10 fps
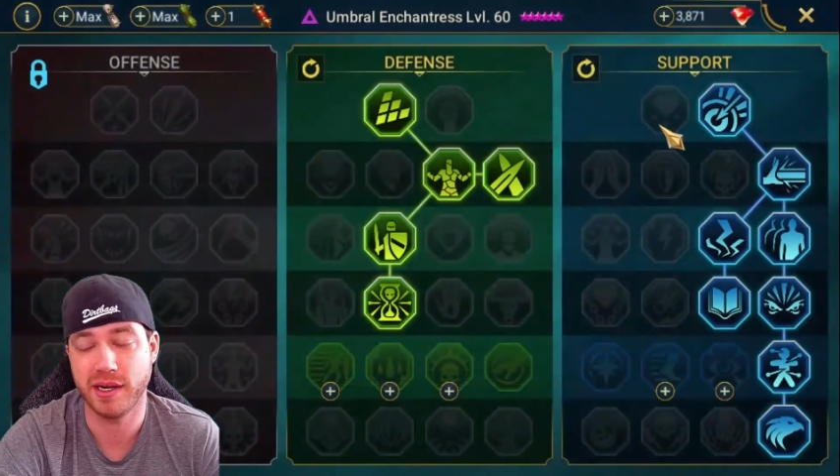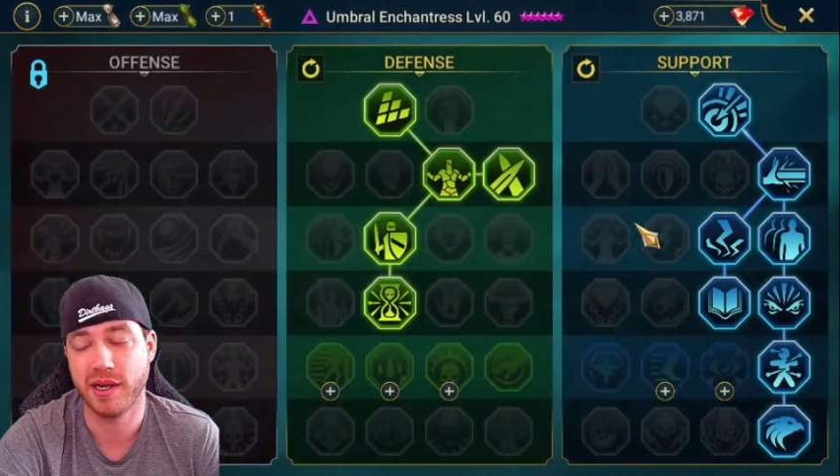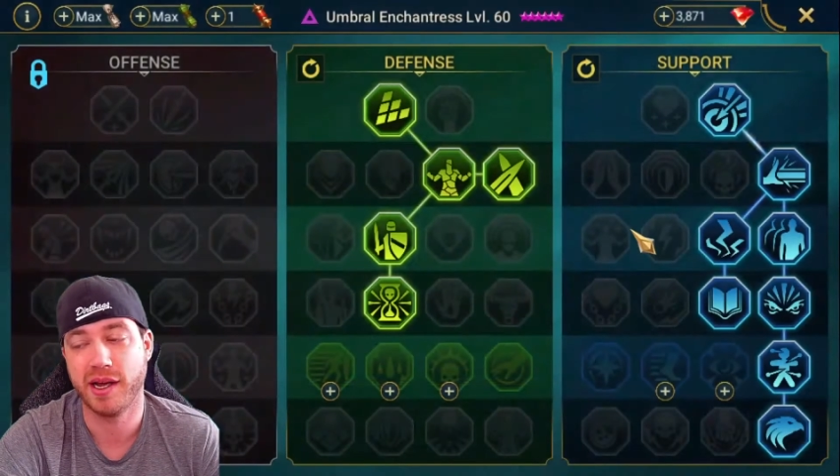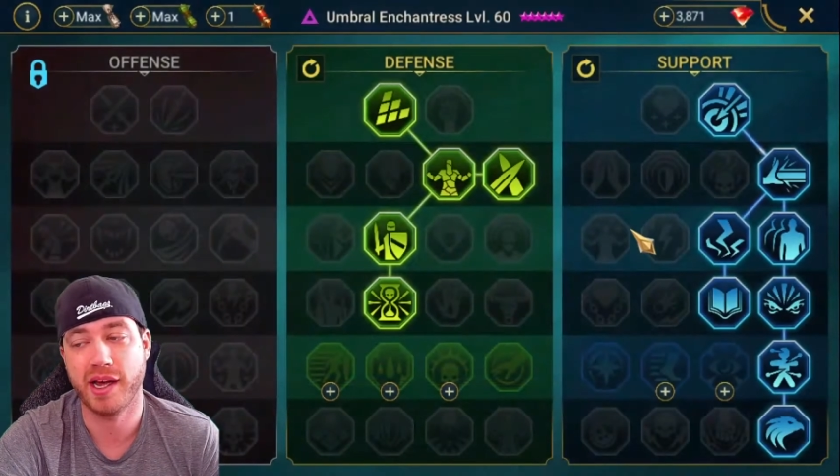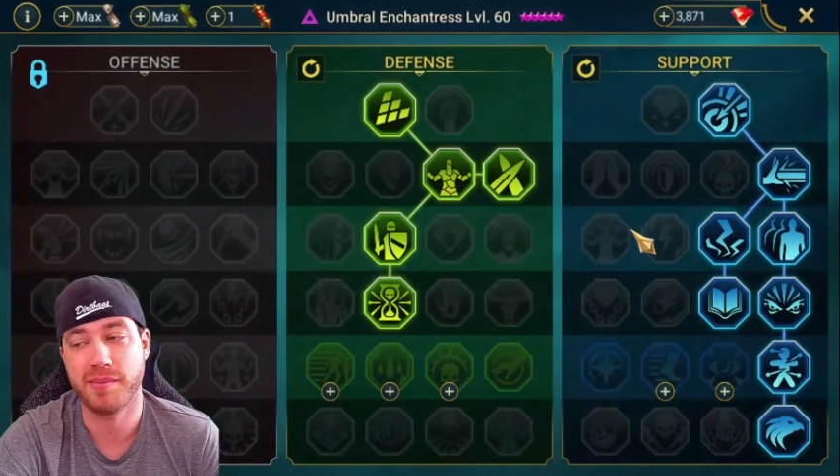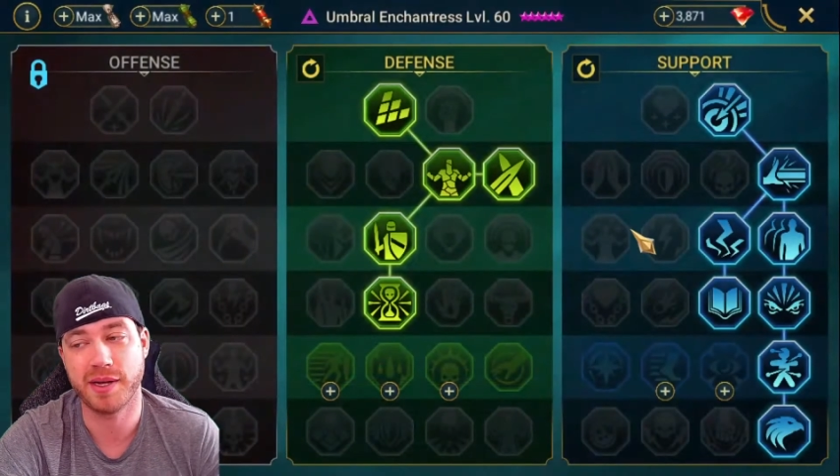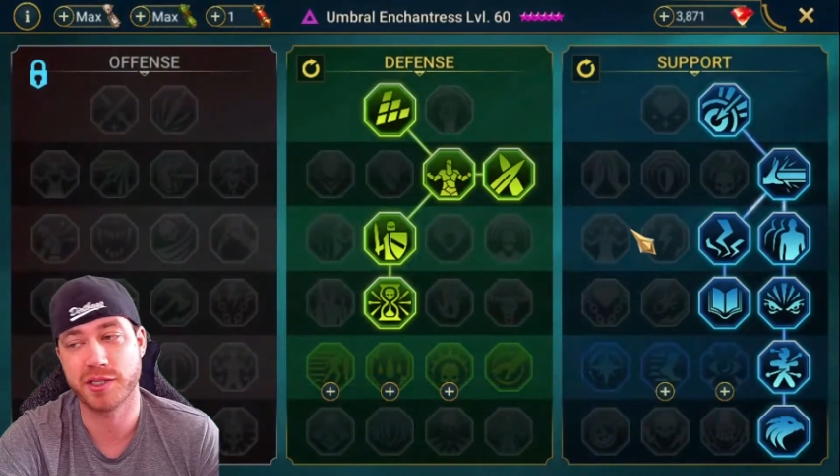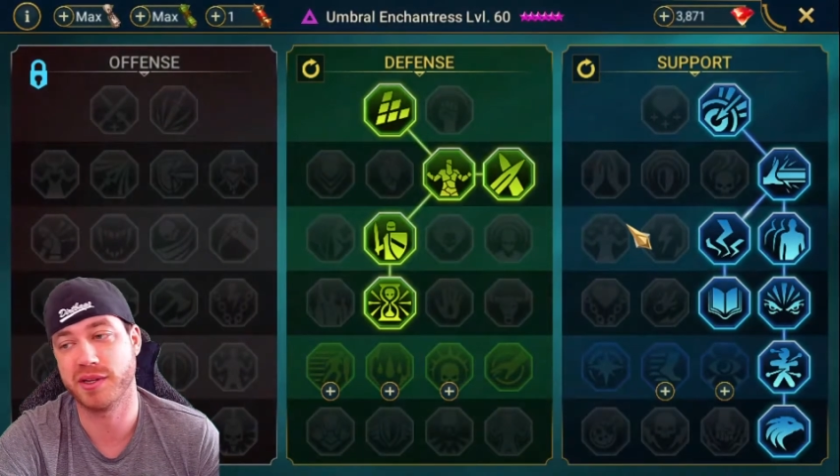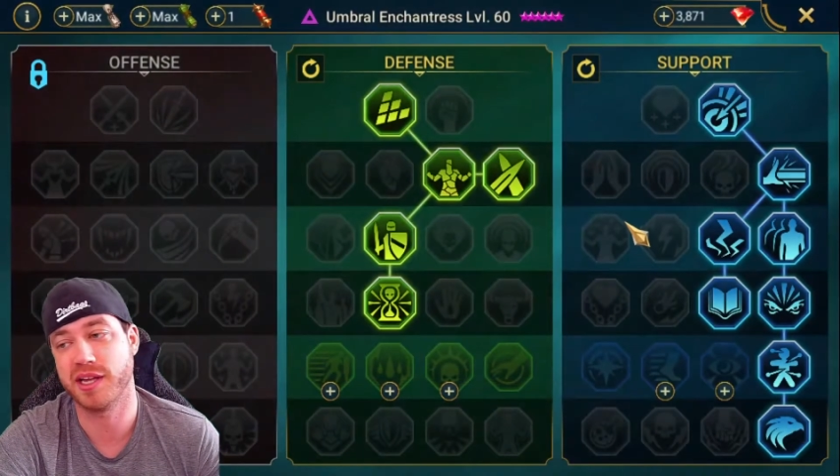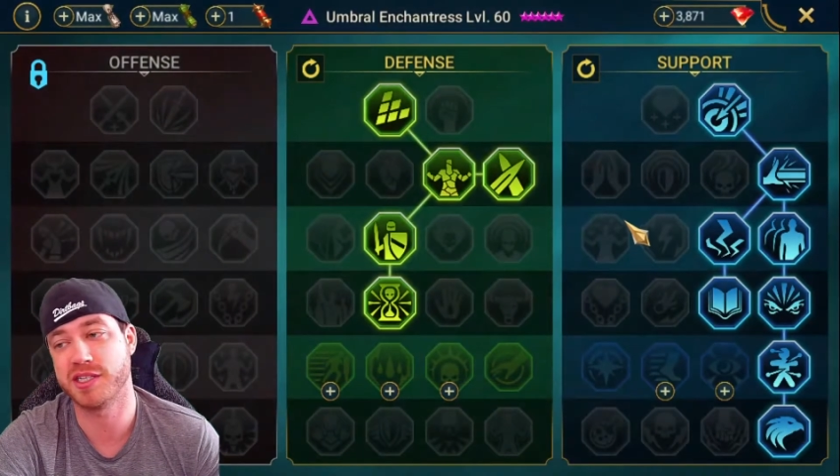and make sure
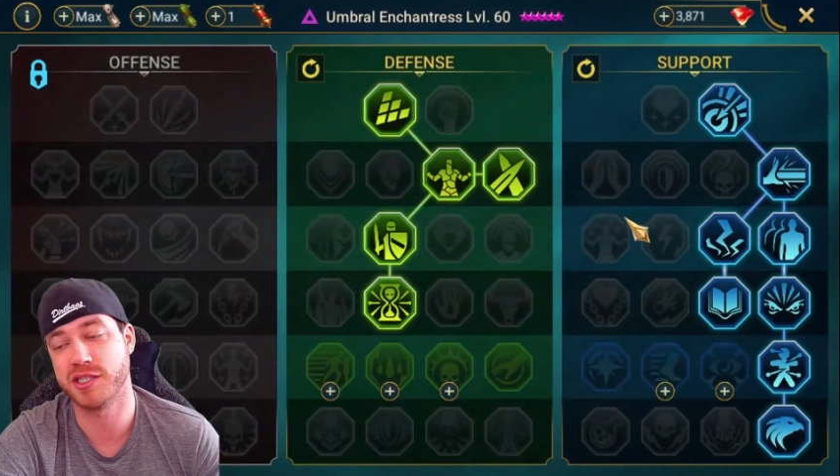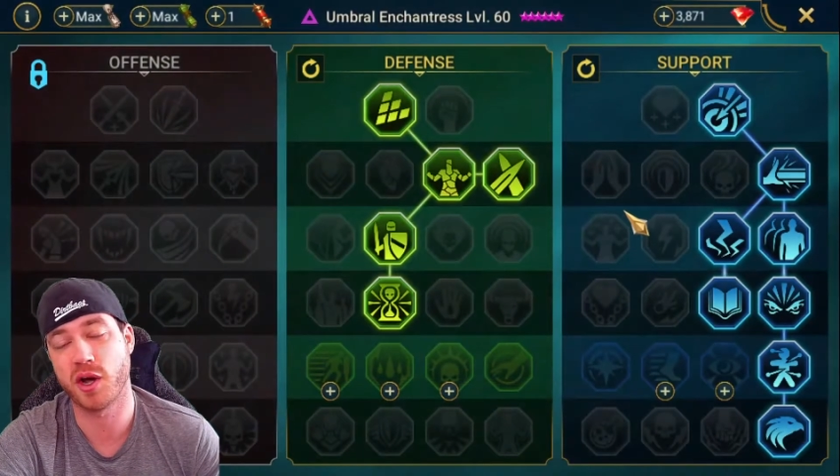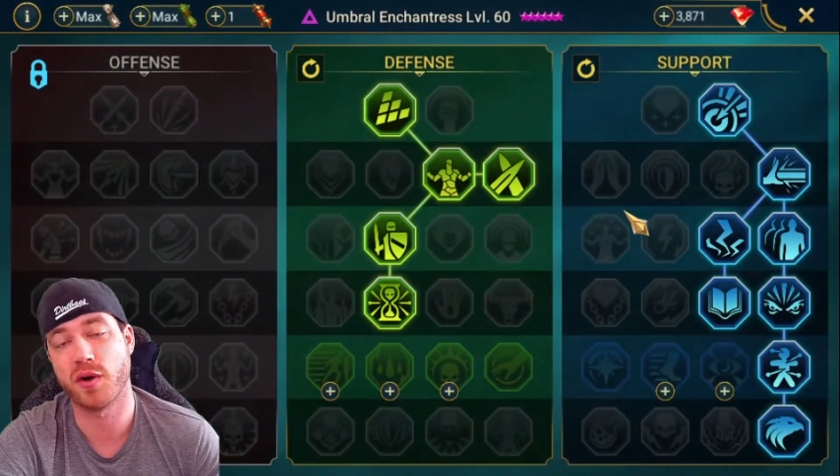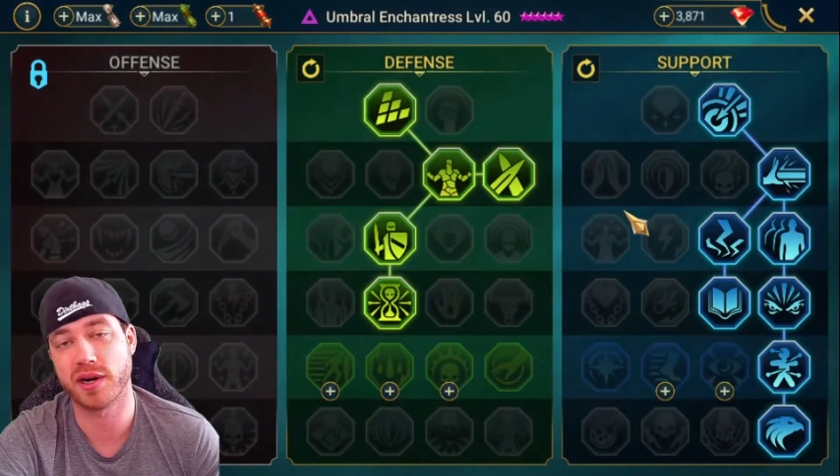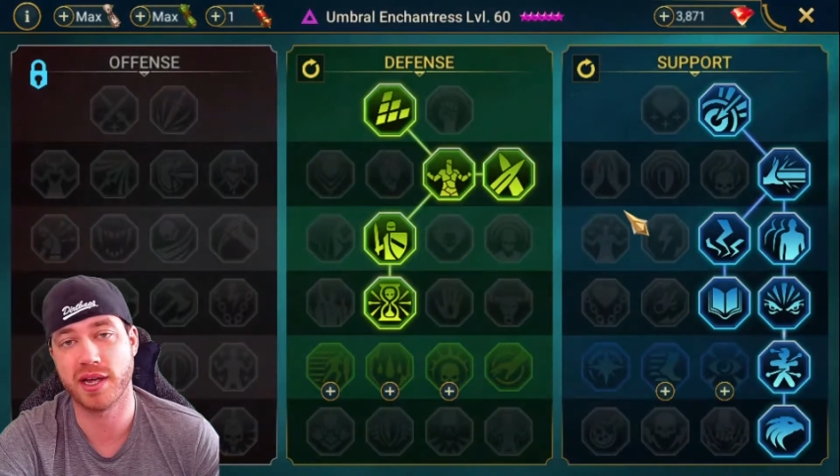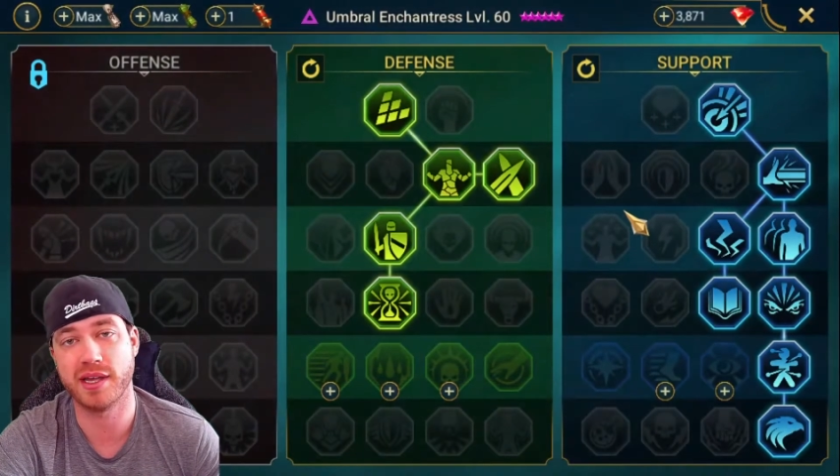that she's going to hit